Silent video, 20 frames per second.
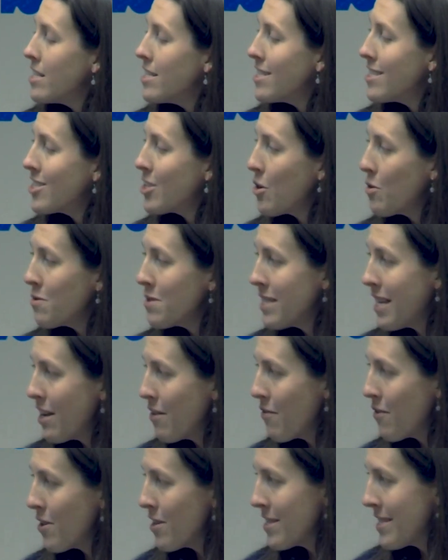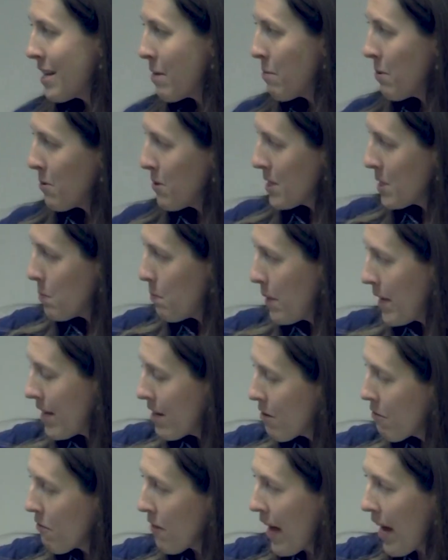So take, for example, this
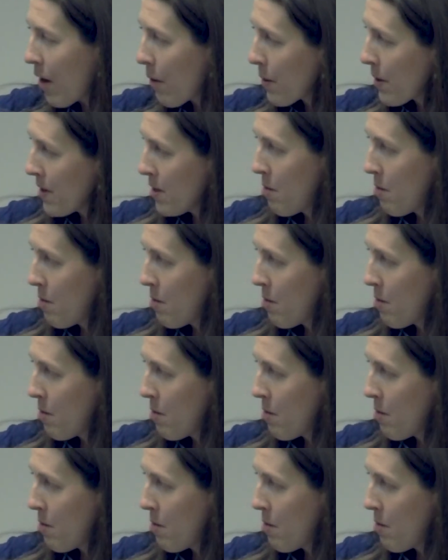pink flower in